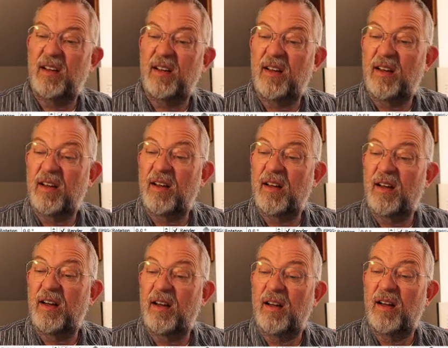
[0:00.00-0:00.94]

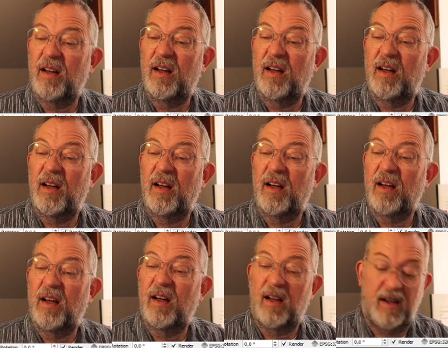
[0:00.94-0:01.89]

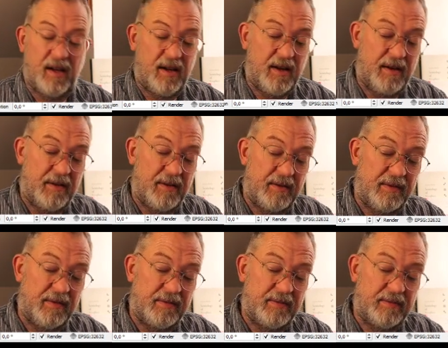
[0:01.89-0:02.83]

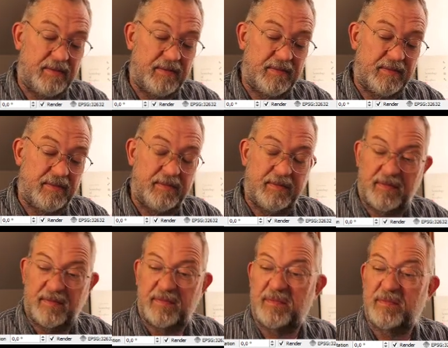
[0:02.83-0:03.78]

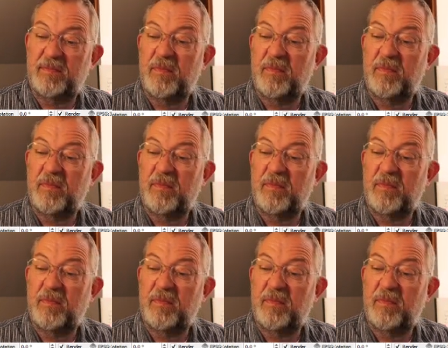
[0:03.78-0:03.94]
Nobody speaks.